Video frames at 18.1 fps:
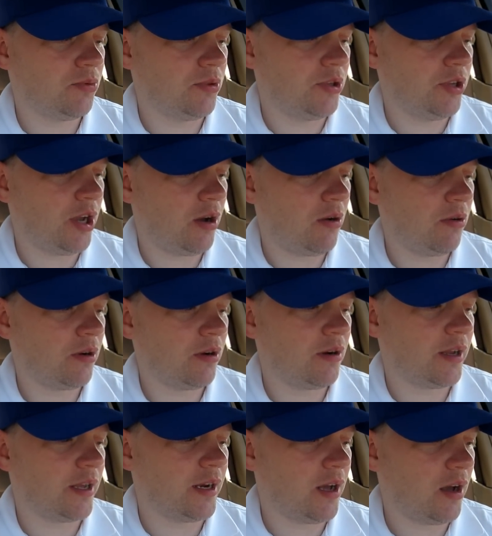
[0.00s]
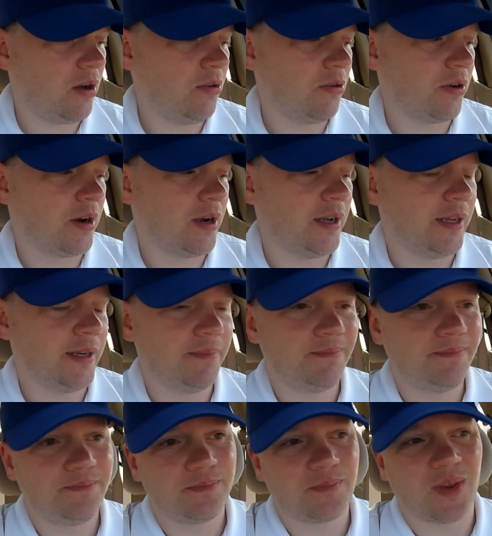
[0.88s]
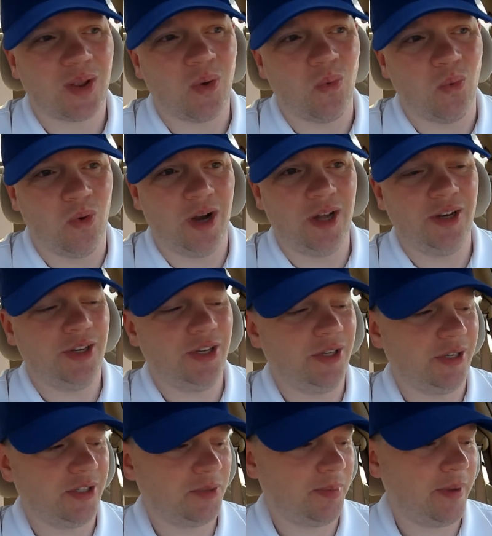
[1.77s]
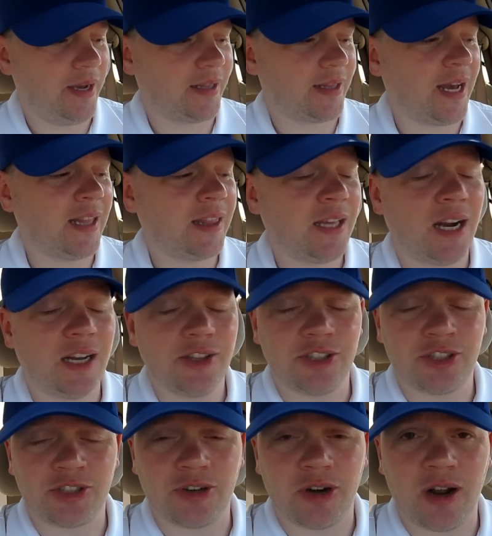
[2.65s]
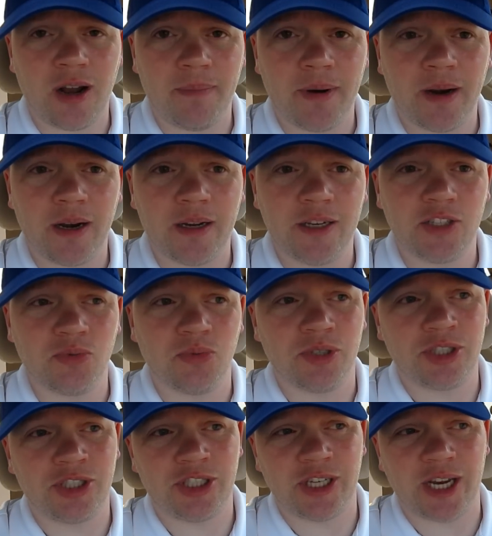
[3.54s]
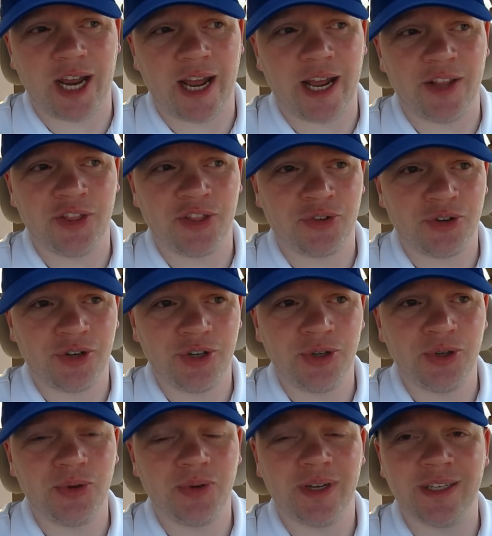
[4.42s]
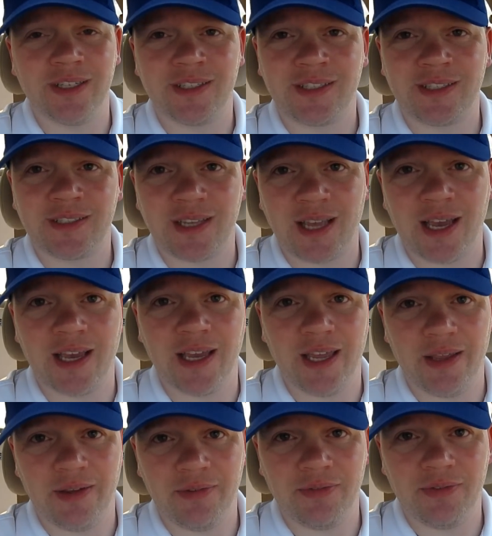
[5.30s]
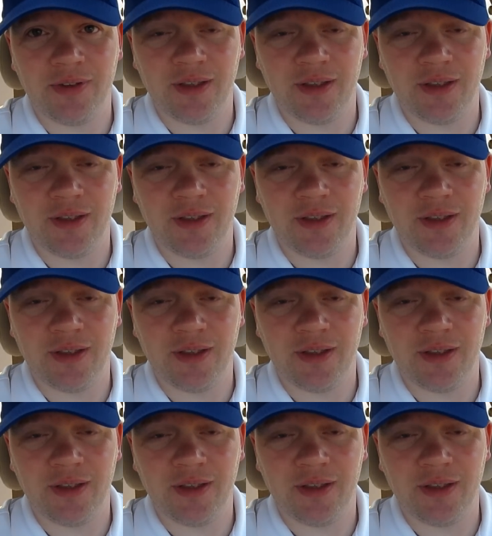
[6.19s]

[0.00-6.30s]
with yogurt and whole grain, what do you expect? I thought the strawberries would shine through and save